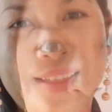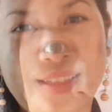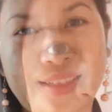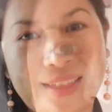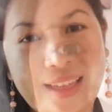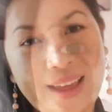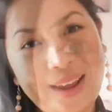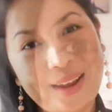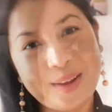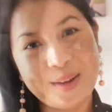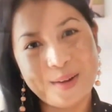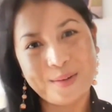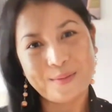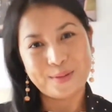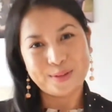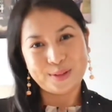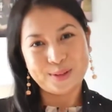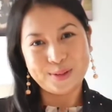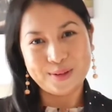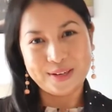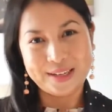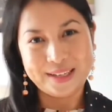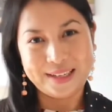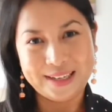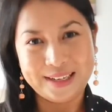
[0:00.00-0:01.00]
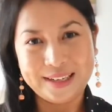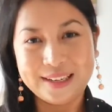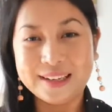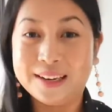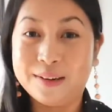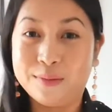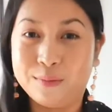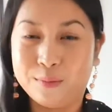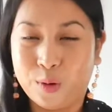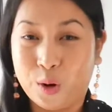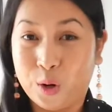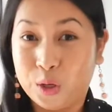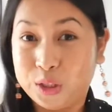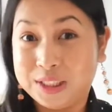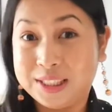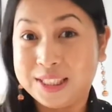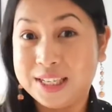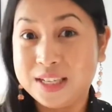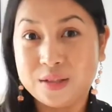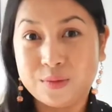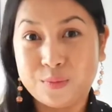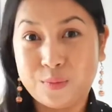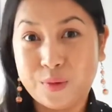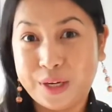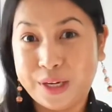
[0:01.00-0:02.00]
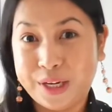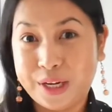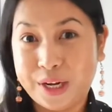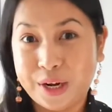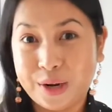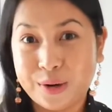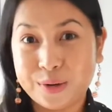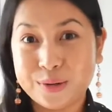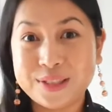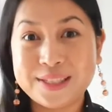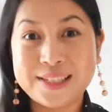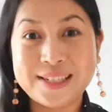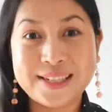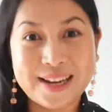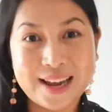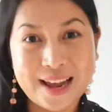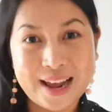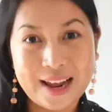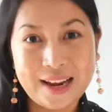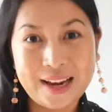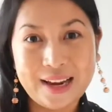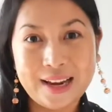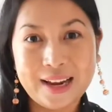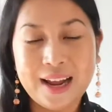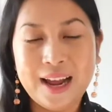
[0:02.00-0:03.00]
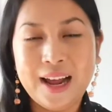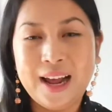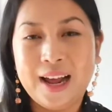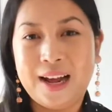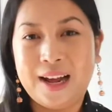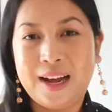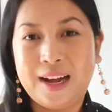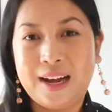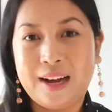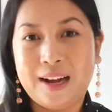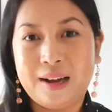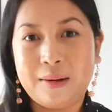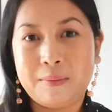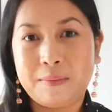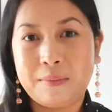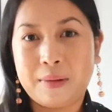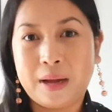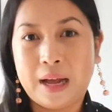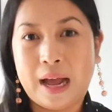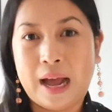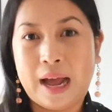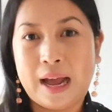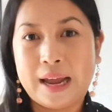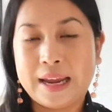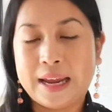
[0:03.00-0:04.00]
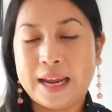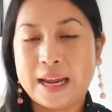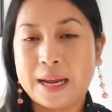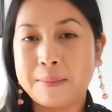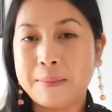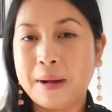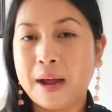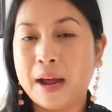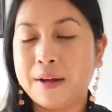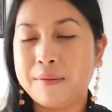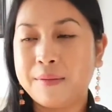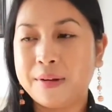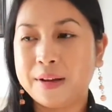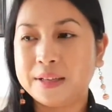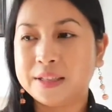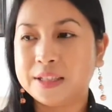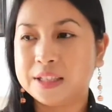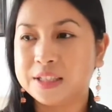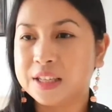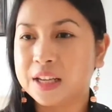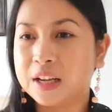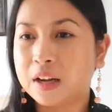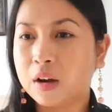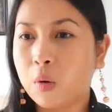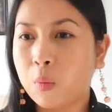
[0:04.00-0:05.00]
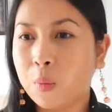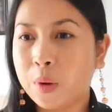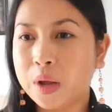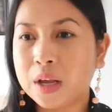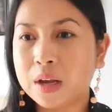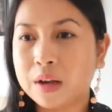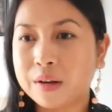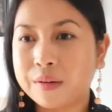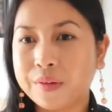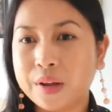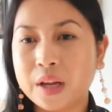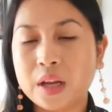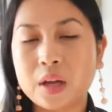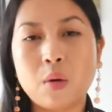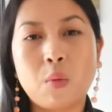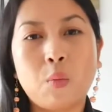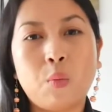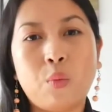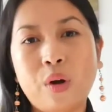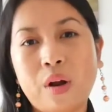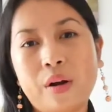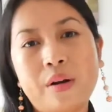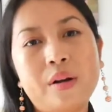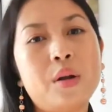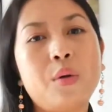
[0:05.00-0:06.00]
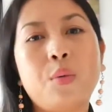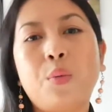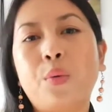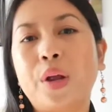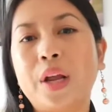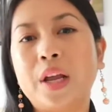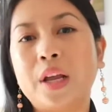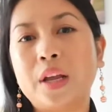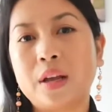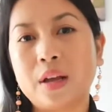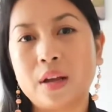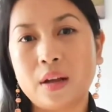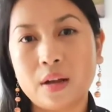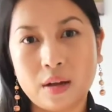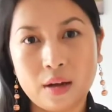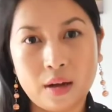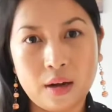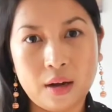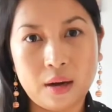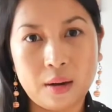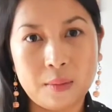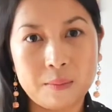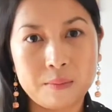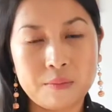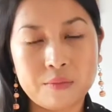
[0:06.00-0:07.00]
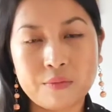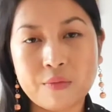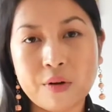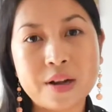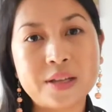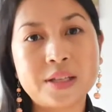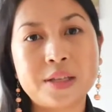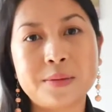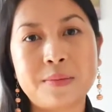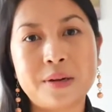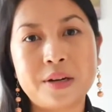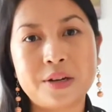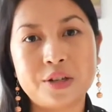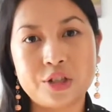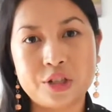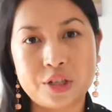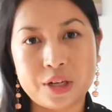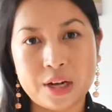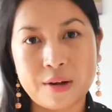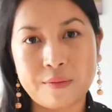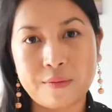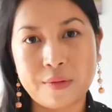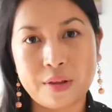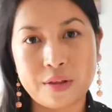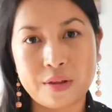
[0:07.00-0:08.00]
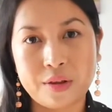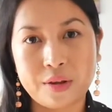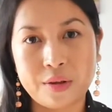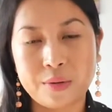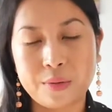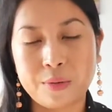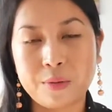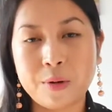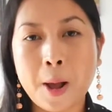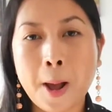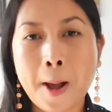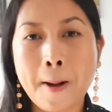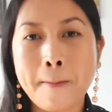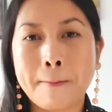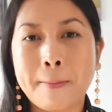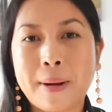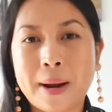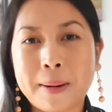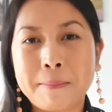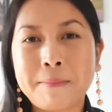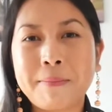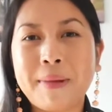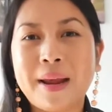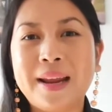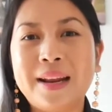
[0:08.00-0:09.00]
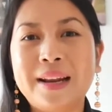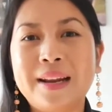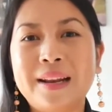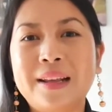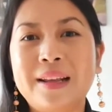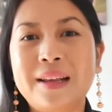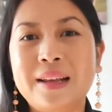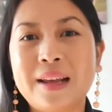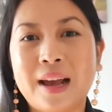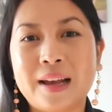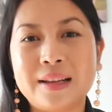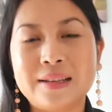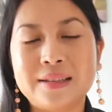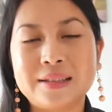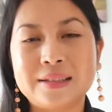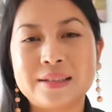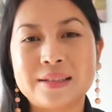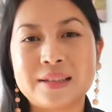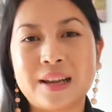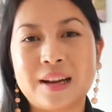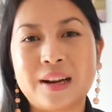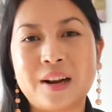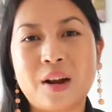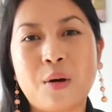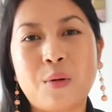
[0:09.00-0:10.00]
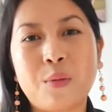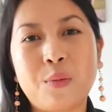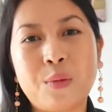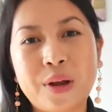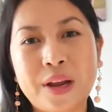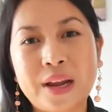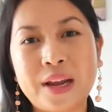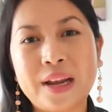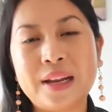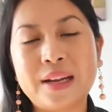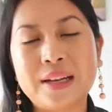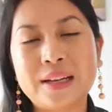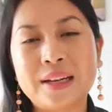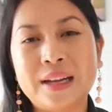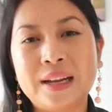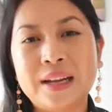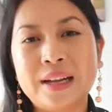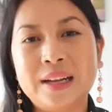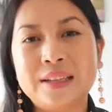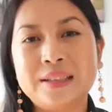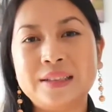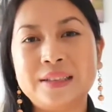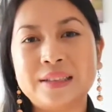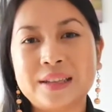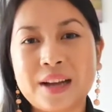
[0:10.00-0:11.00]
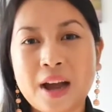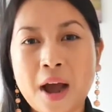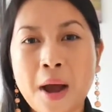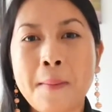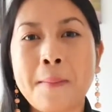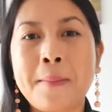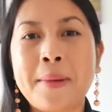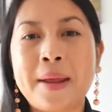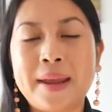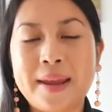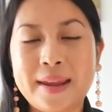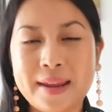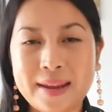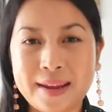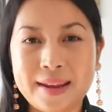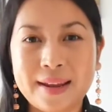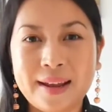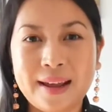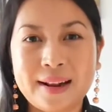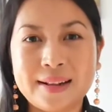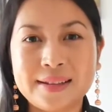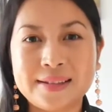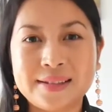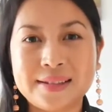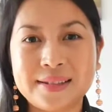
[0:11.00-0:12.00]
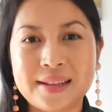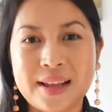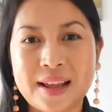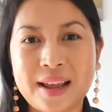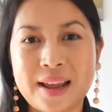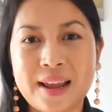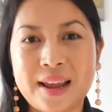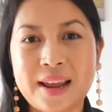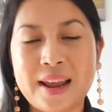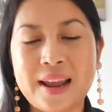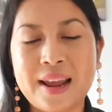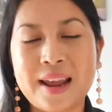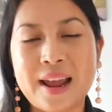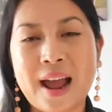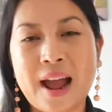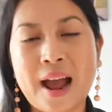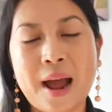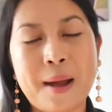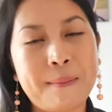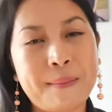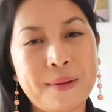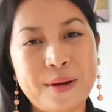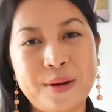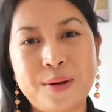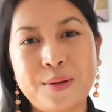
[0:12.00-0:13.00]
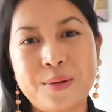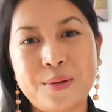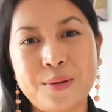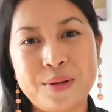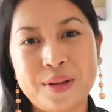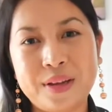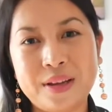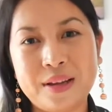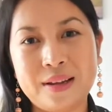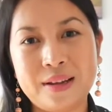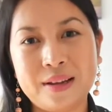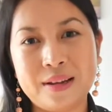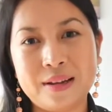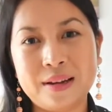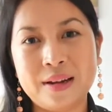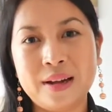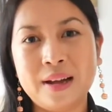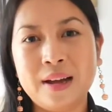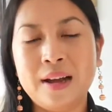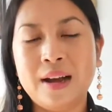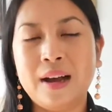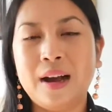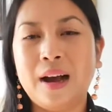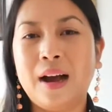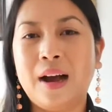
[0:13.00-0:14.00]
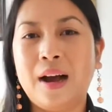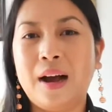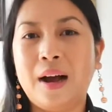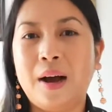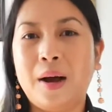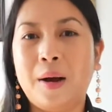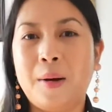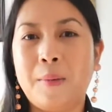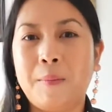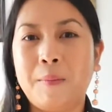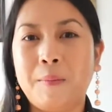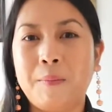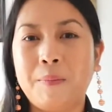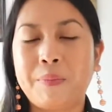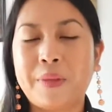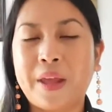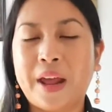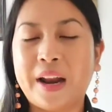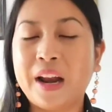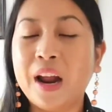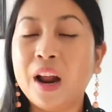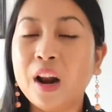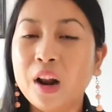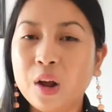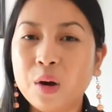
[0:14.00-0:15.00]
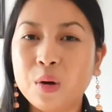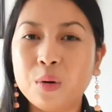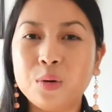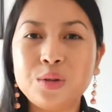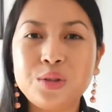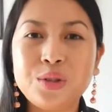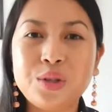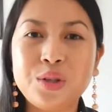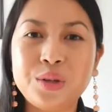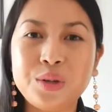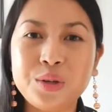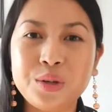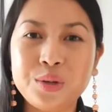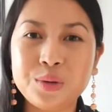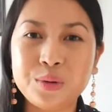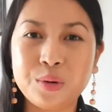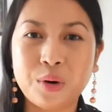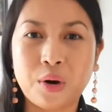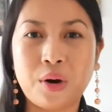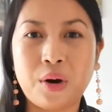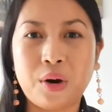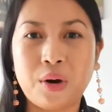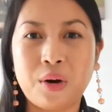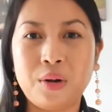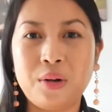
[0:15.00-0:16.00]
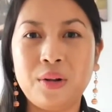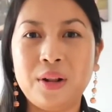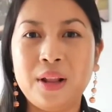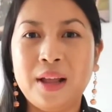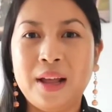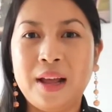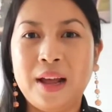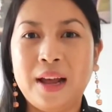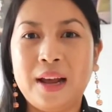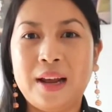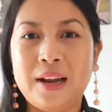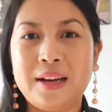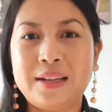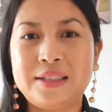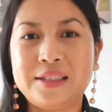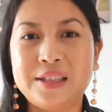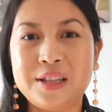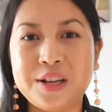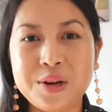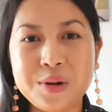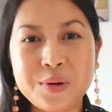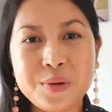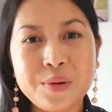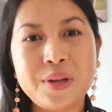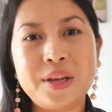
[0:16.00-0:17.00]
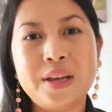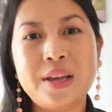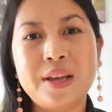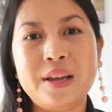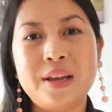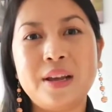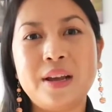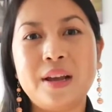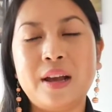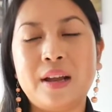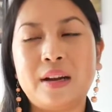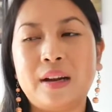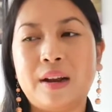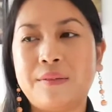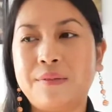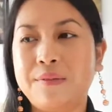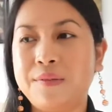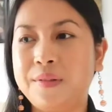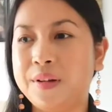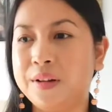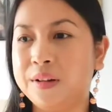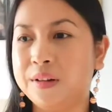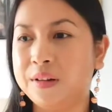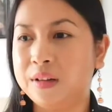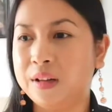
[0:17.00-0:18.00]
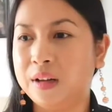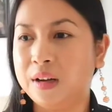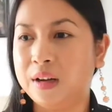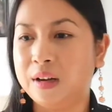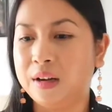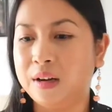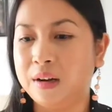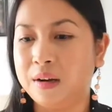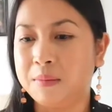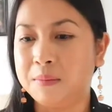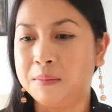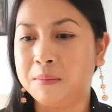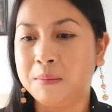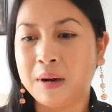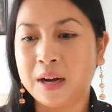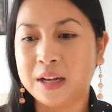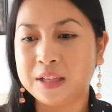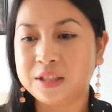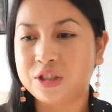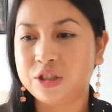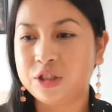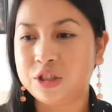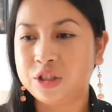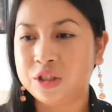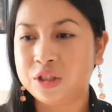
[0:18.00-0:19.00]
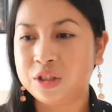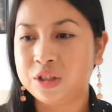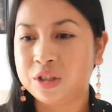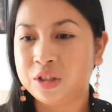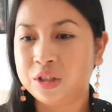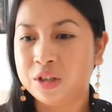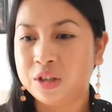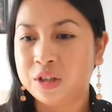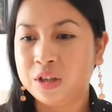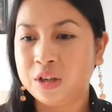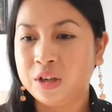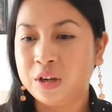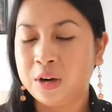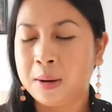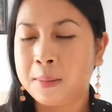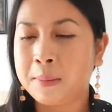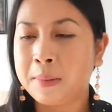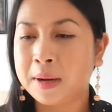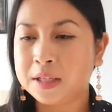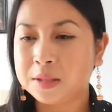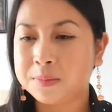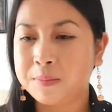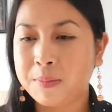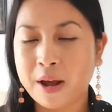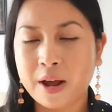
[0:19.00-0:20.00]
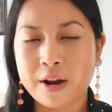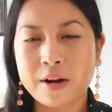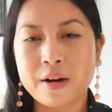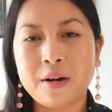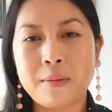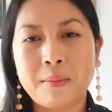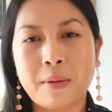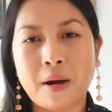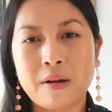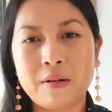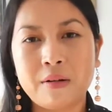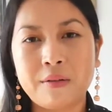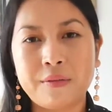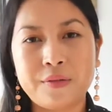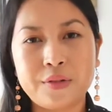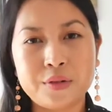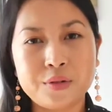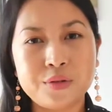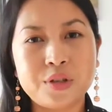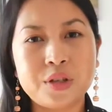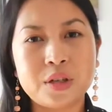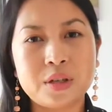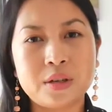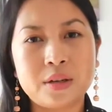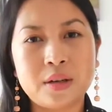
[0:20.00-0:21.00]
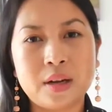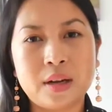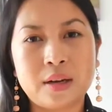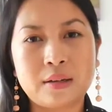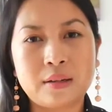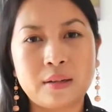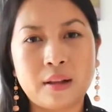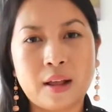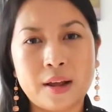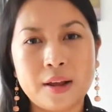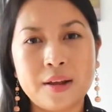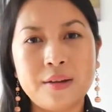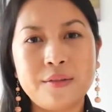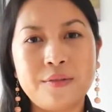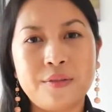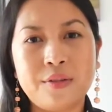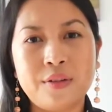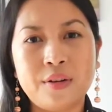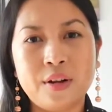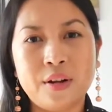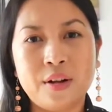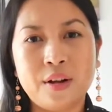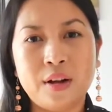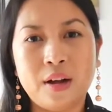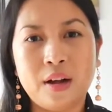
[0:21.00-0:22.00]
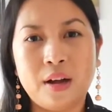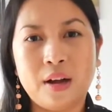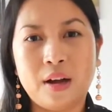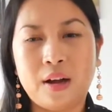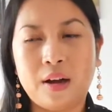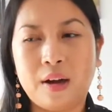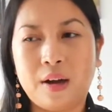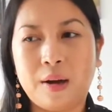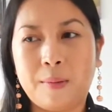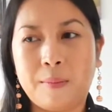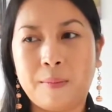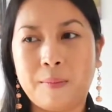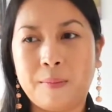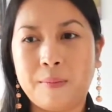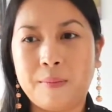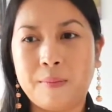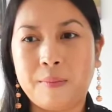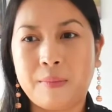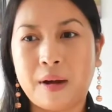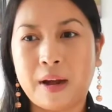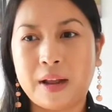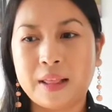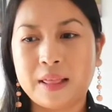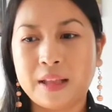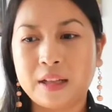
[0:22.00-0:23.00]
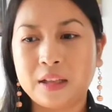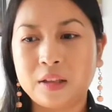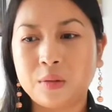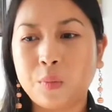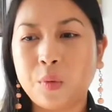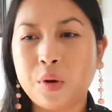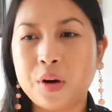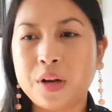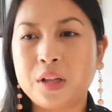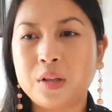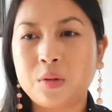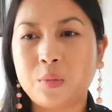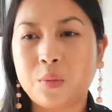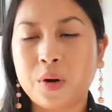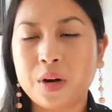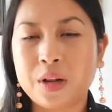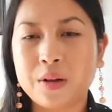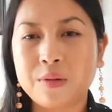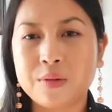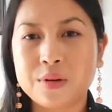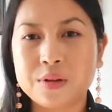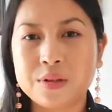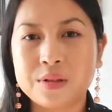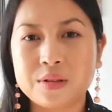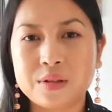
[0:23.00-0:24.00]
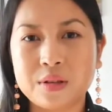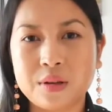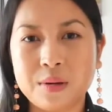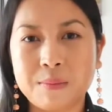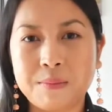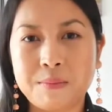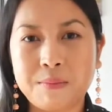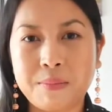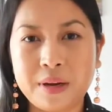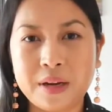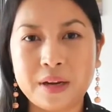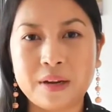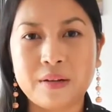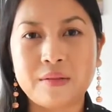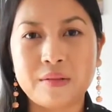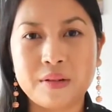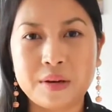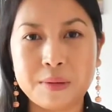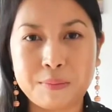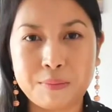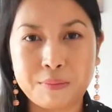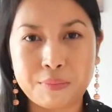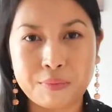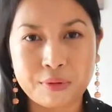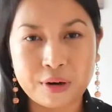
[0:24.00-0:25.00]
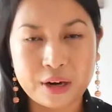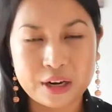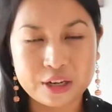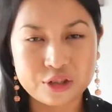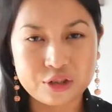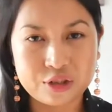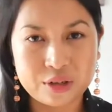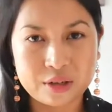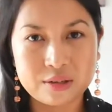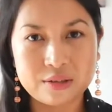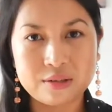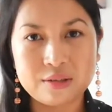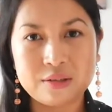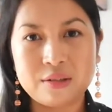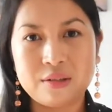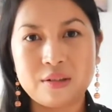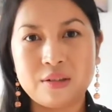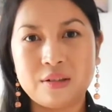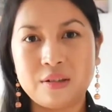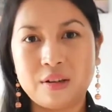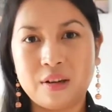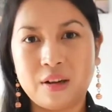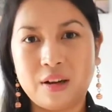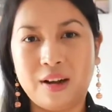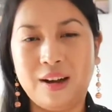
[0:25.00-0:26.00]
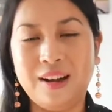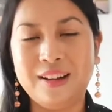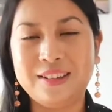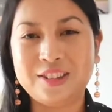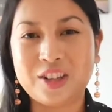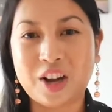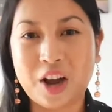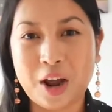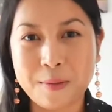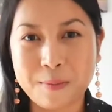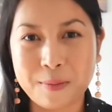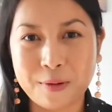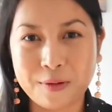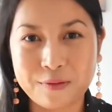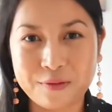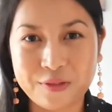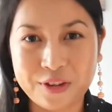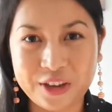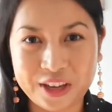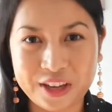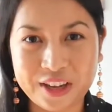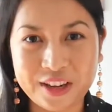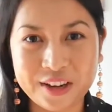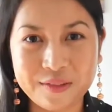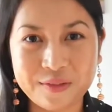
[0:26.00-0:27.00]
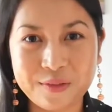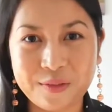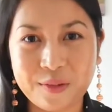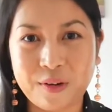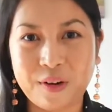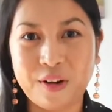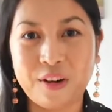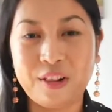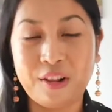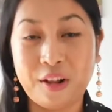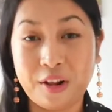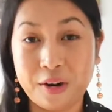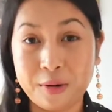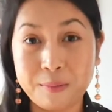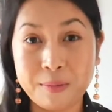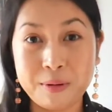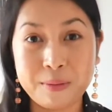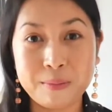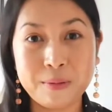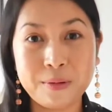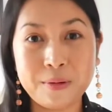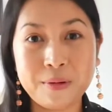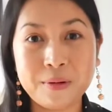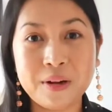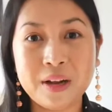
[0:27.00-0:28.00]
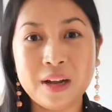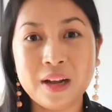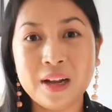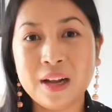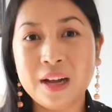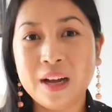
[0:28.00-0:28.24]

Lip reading: Thank you for tuning in and watch this video today. I am having just a very quick recipe to share with you, but mainly I just cannot wait to come here and say Happy New Year and hello to you all. It's New Year and I feel much better about the future and life. I think 2020 was a big depression type of year for a lot of people.